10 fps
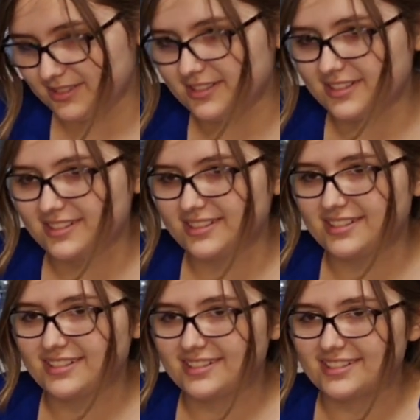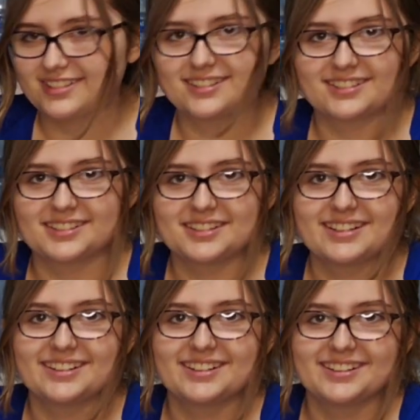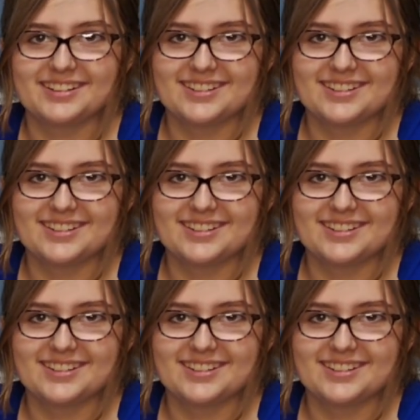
No words are spoken by the person on screen.